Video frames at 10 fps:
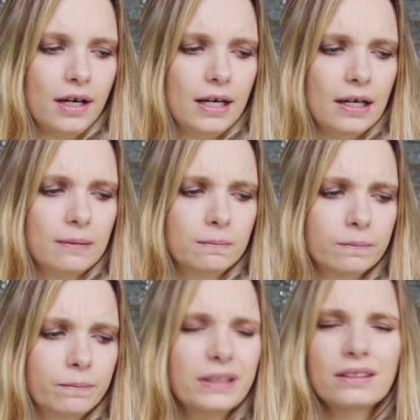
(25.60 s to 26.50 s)

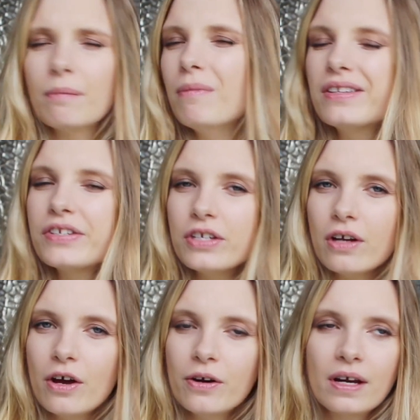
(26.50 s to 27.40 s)
But some months, you
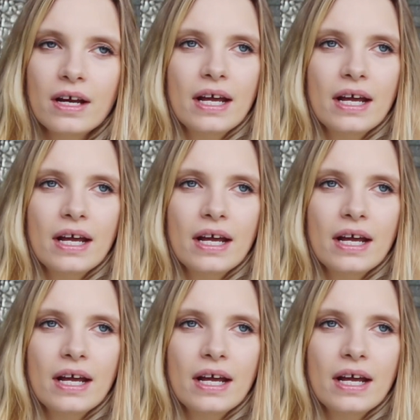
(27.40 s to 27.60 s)
know,